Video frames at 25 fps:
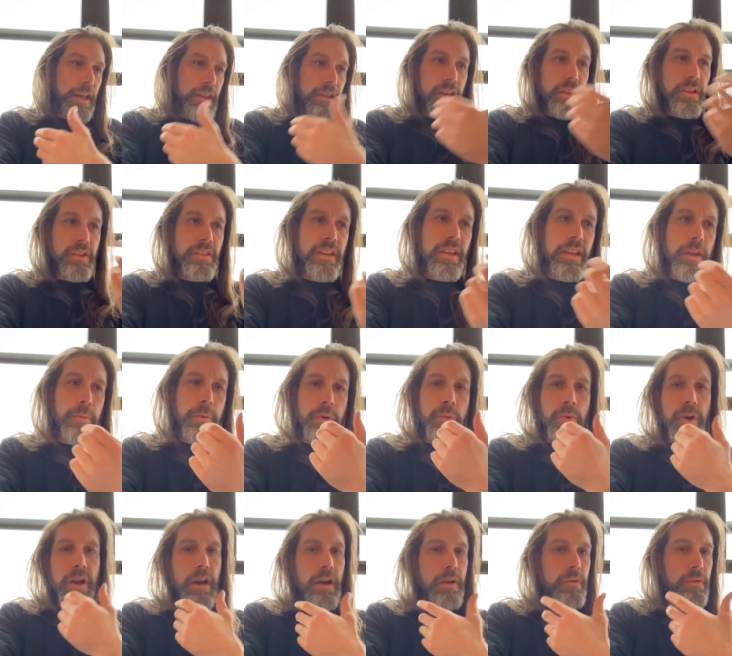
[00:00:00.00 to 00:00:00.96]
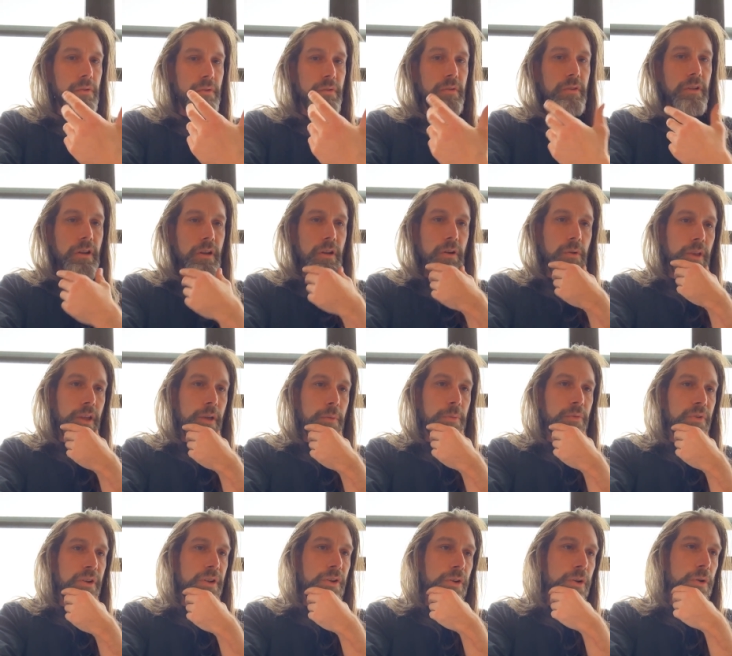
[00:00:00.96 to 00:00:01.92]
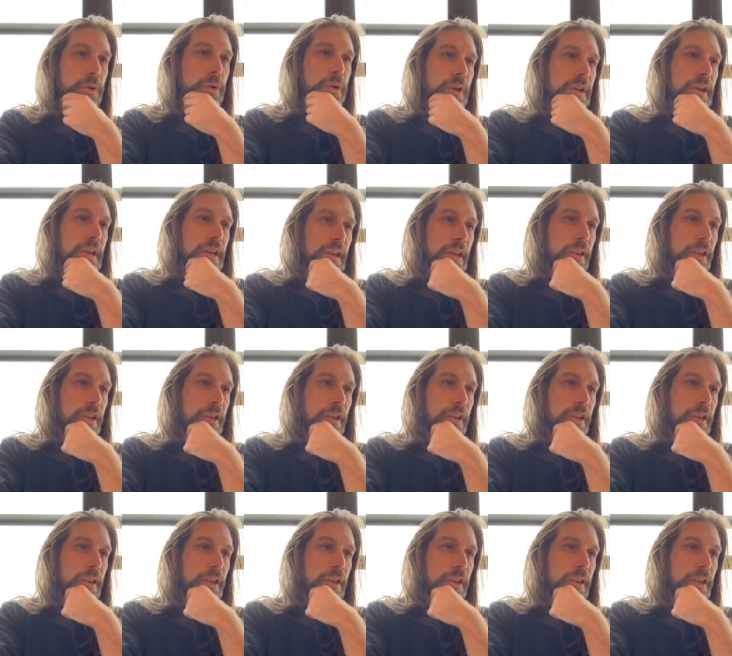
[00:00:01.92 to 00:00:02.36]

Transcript: And the other thing can we wear? You know, like merino